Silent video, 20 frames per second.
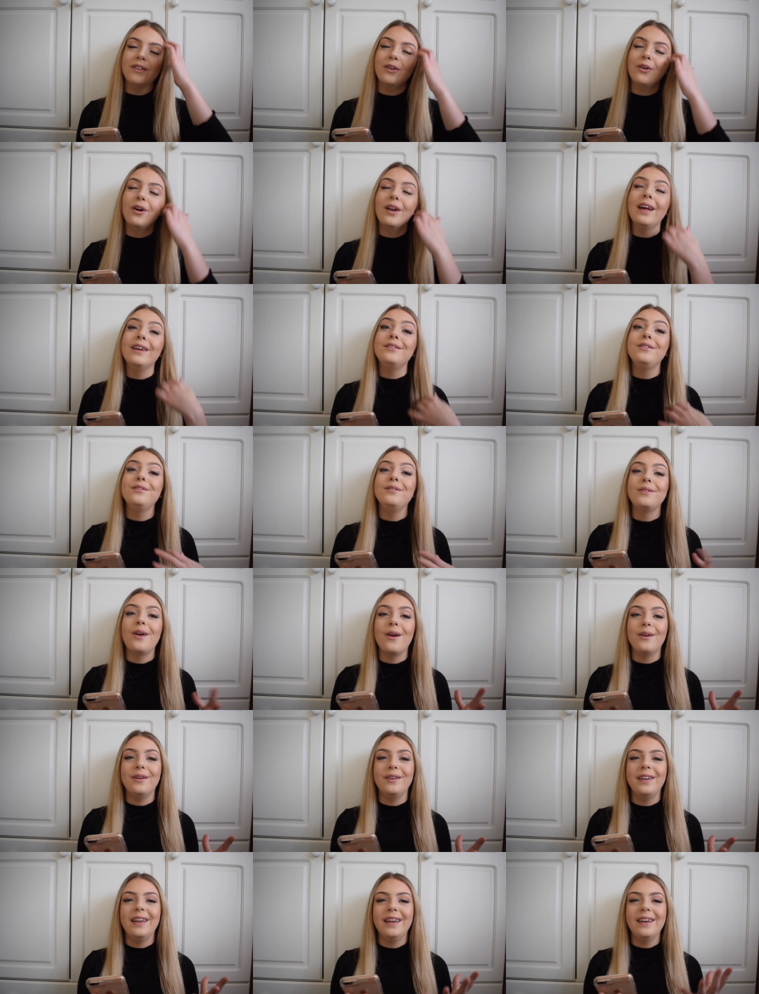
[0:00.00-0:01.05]
colour is so
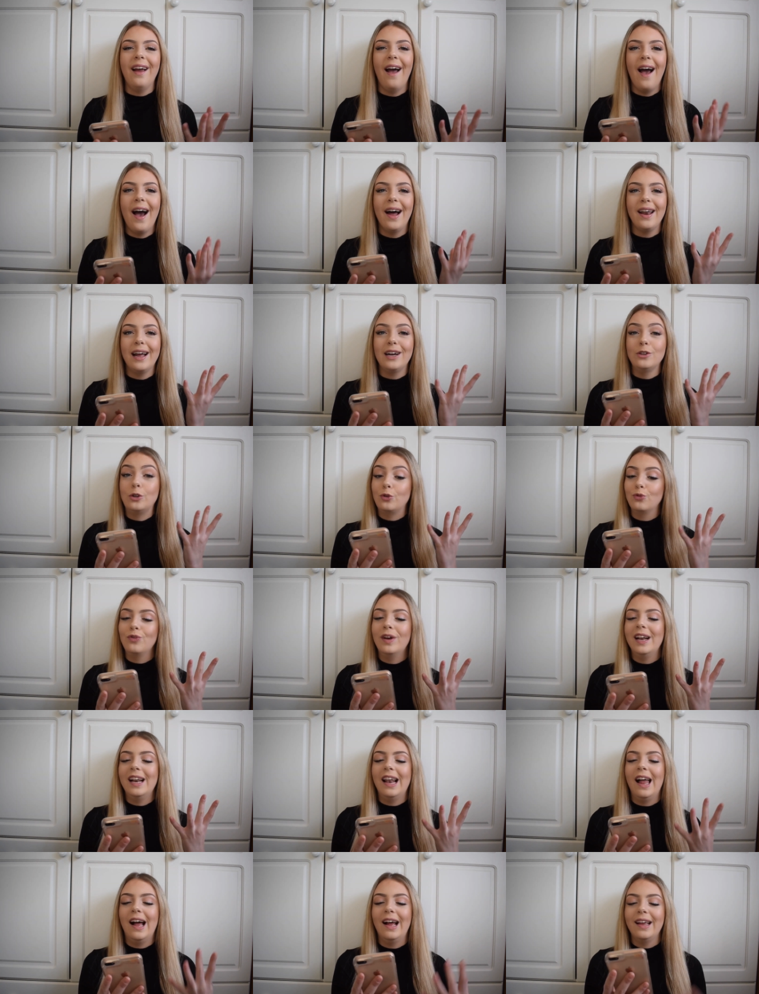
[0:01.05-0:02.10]
unique and I just
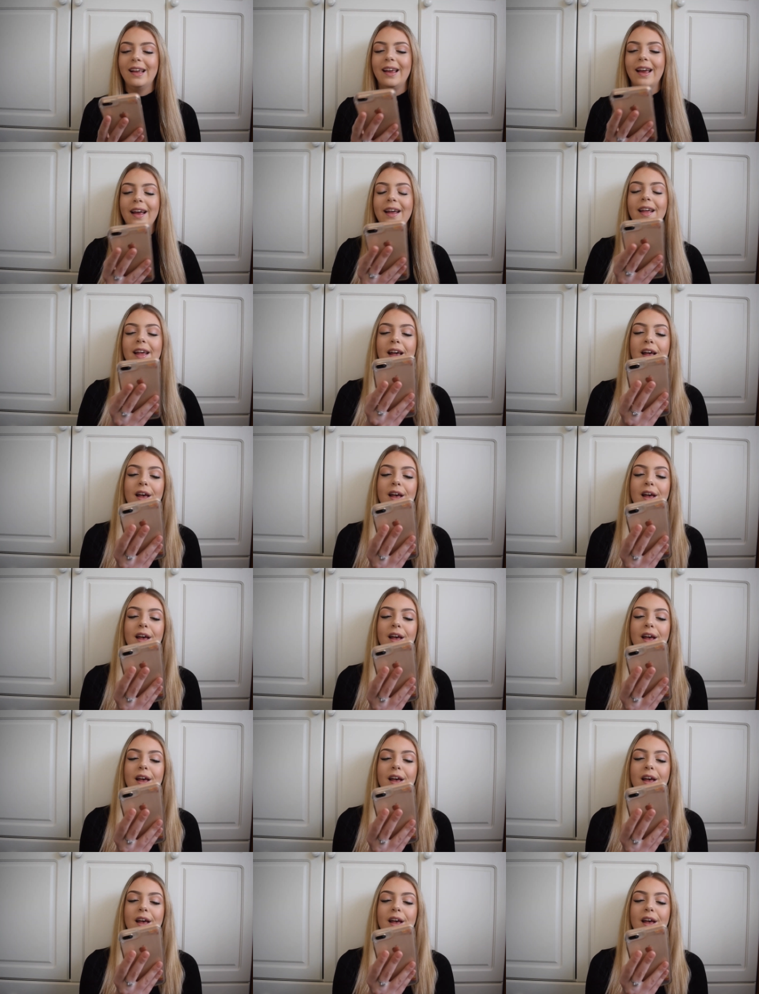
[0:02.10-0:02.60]
really like it.